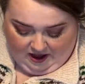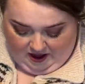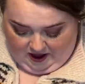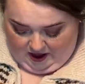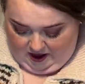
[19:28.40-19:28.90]

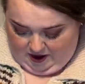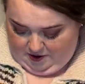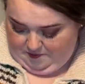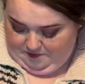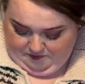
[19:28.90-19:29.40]

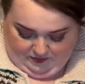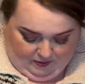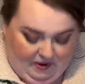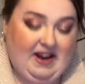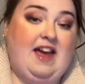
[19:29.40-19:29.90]

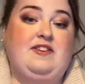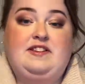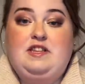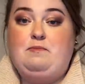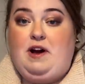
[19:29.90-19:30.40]
But yeah, these
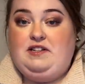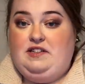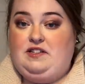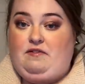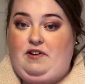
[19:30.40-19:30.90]
are the
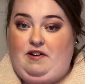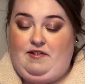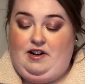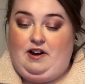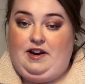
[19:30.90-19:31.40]
buttons I really,
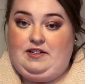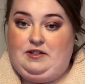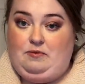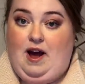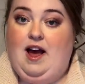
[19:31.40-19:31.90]
really liked
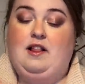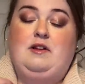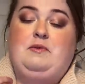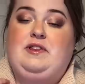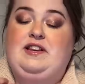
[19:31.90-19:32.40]
as
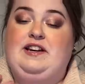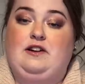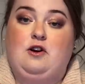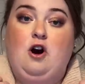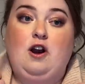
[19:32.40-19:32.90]
well, with the little
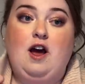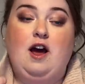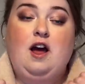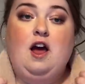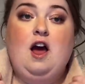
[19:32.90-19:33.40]

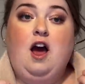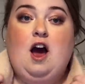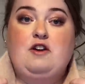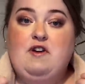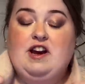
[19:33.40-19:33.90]
collar.
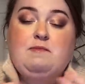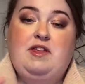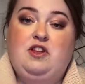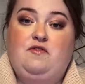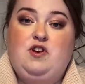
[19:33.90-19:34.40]
I'd
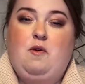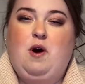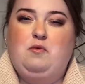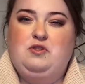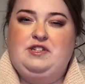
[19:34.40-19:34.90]
recommend that if you are
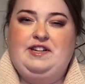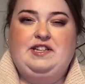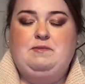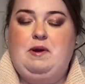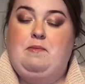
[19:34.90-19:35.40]
wanting it
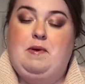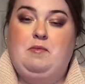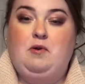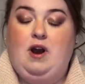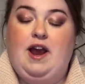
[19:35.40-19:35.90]
to be a bit
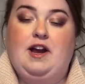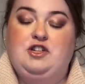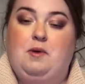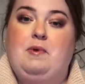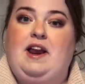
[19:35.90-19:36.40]
more like a
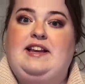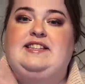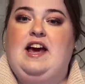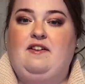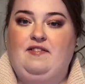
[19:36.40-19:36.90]
jumper, like
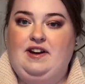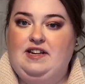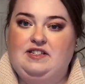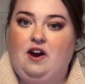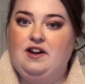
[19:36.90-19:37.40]
definitely
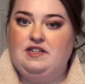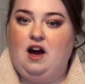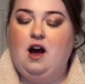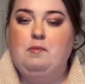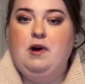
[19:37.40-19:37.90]
size
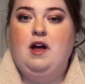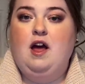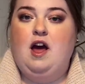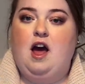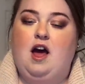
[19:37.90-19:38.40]
up,
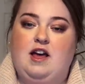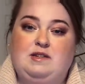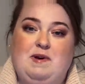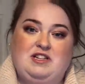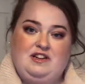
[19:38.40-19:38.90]

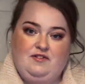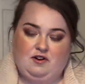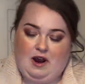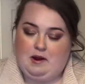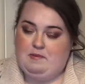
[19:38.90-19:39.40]
especially if you're
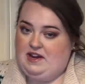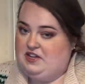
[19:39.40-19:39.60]
like bigger